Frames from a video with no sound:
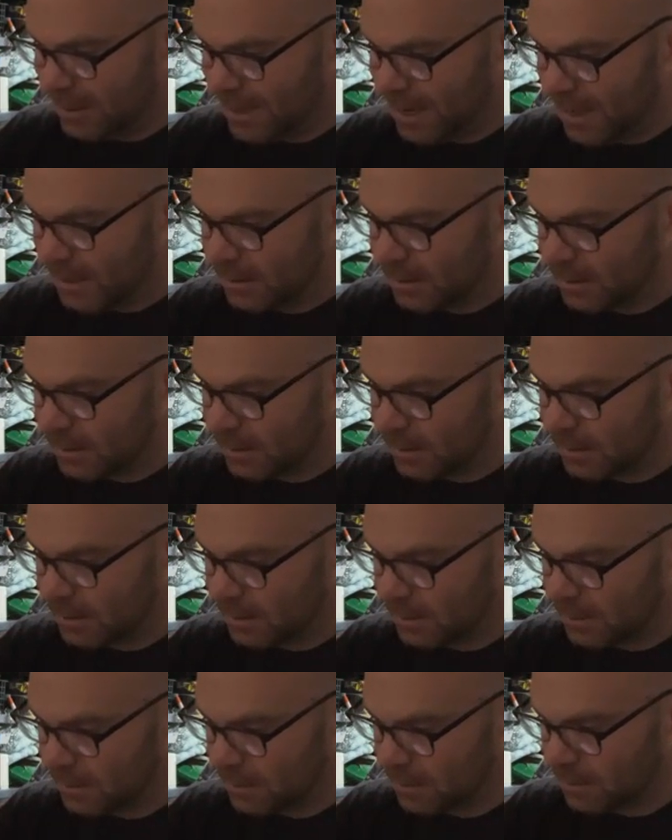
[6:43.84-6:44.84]

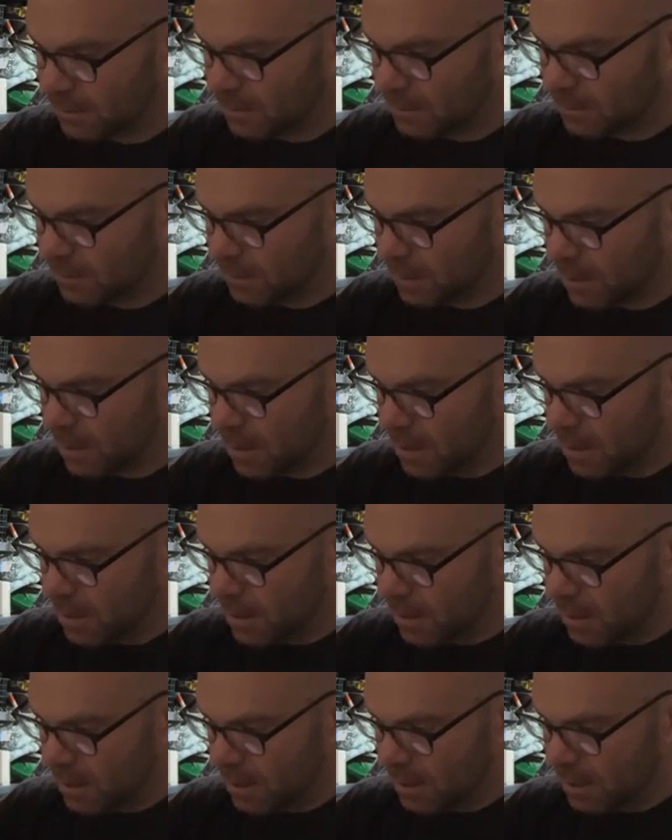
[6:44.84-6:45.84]
Texas.
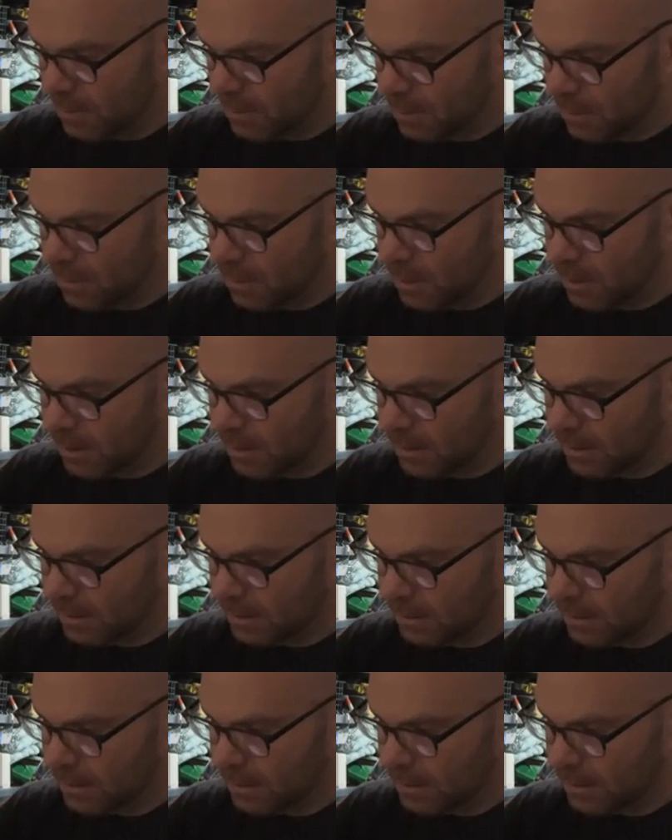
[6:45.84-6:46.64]
I am located in